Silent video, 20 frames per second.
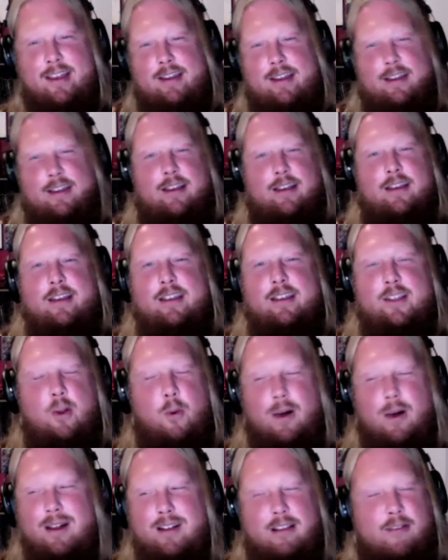You don't
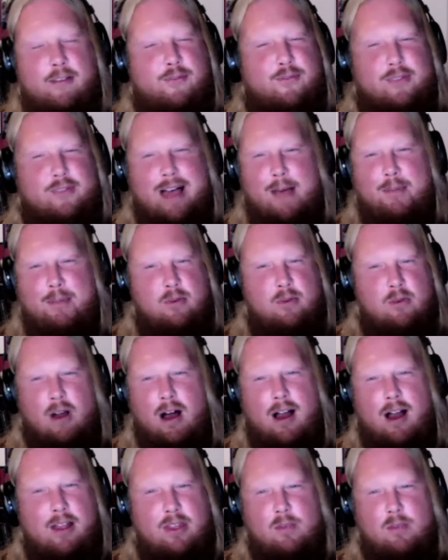want it just flopping
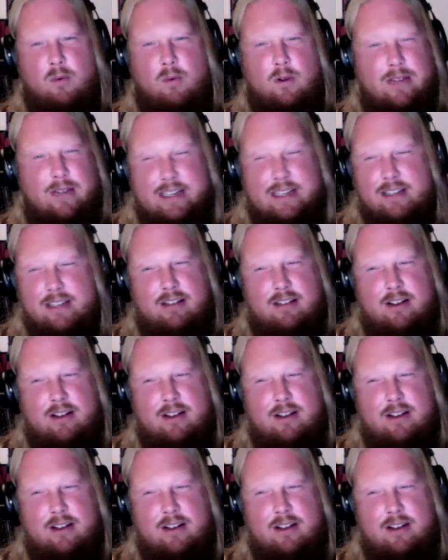raw in the wind.